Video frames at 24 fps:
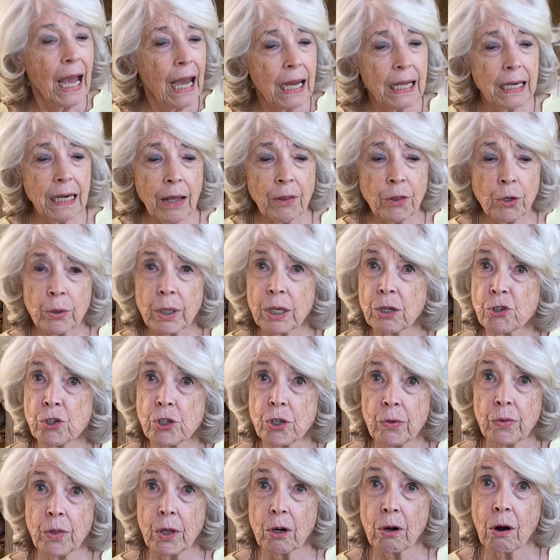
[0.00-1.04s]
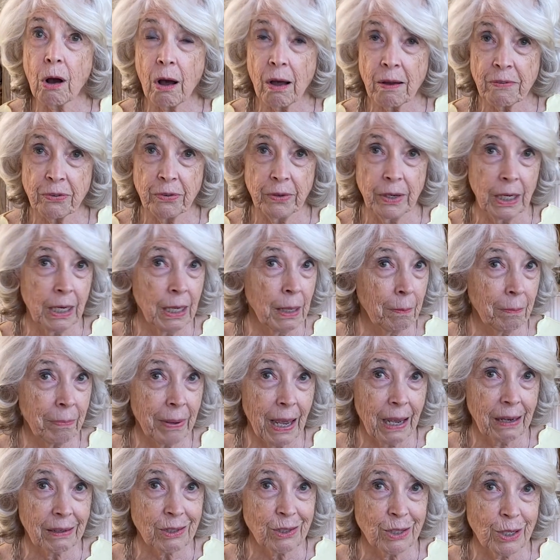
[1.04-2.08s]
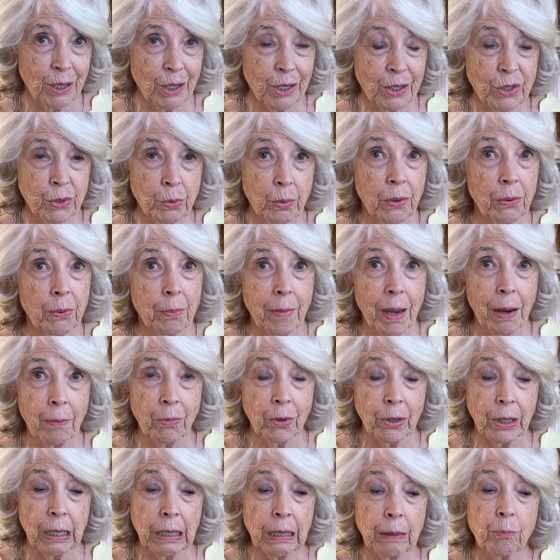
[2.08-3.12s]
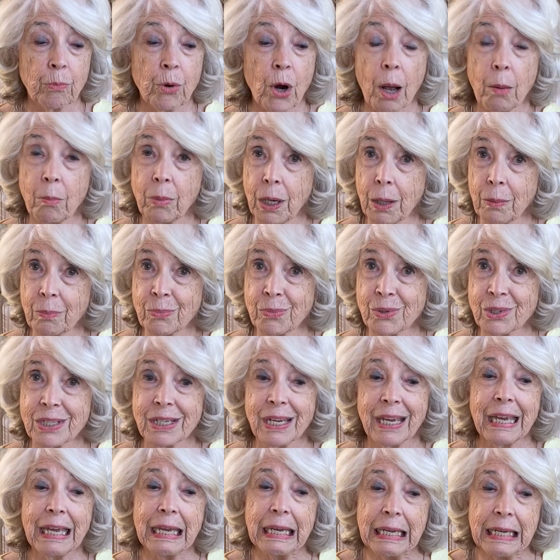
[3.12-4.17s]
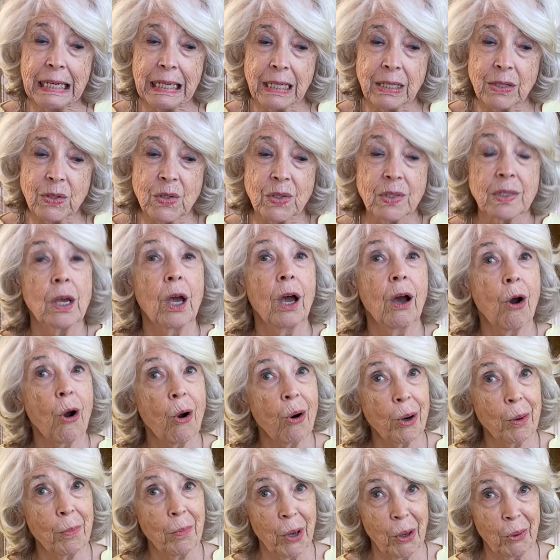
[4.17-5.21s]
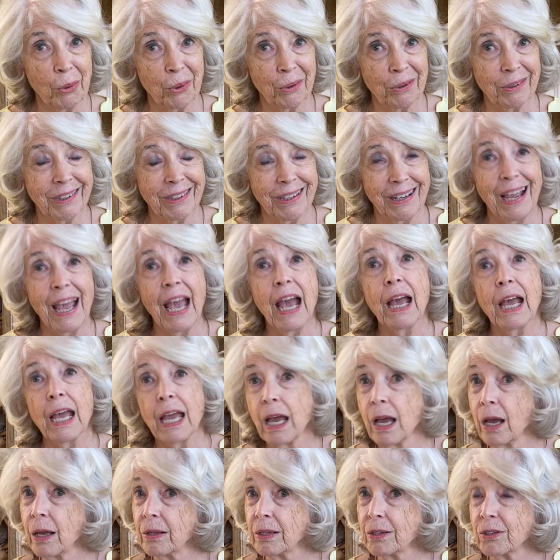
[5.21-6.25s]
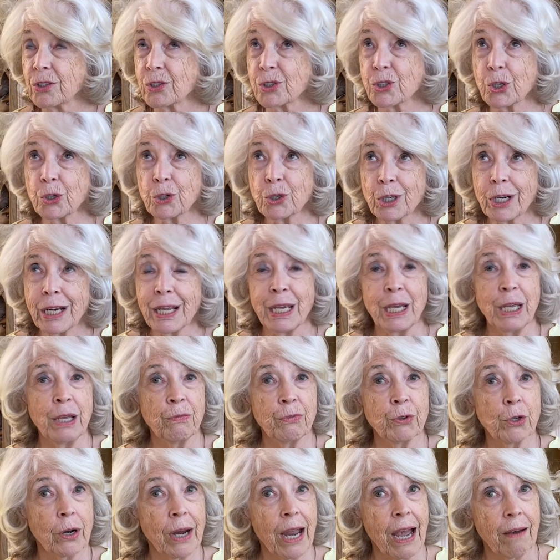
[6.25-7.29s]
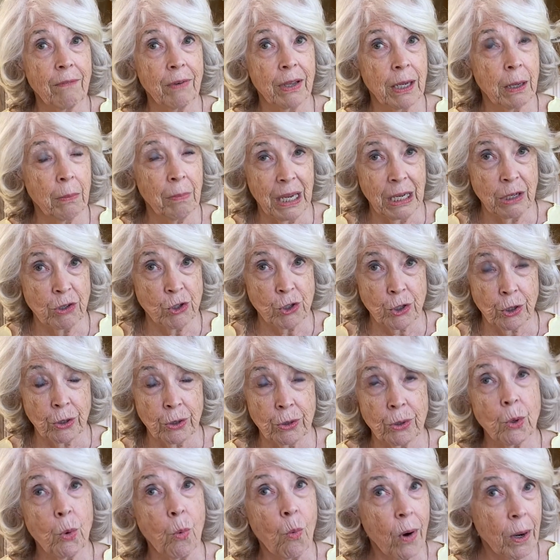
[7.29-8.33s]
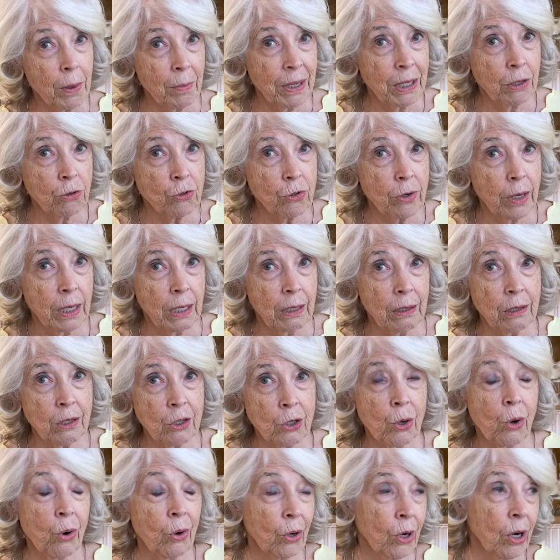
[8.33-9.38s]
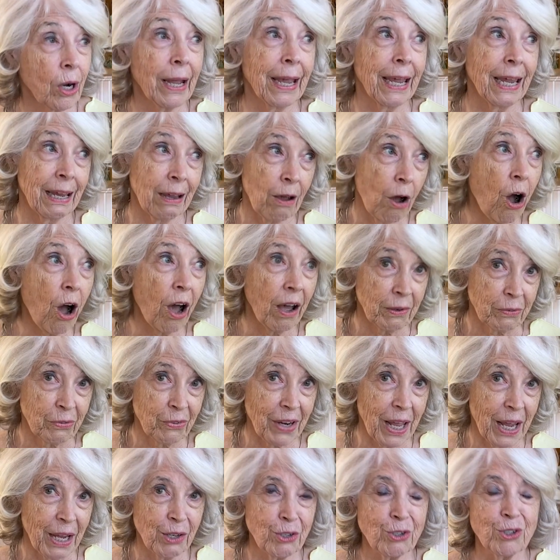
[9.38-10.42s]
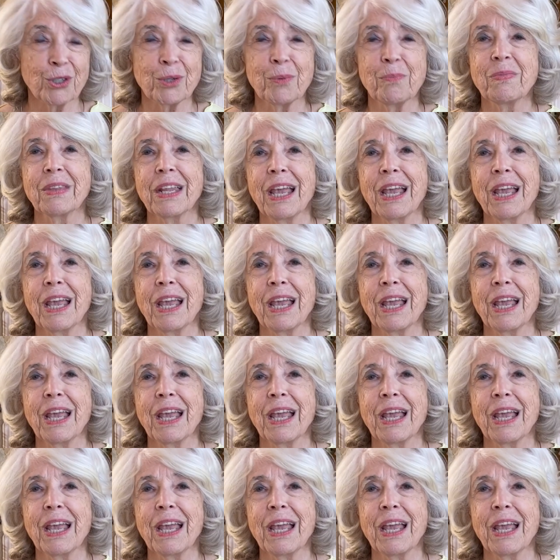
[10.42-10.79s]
Another issue that often impacts us with memory problems is hormone. Certainly, if you're having a major warming trend or a hot flash,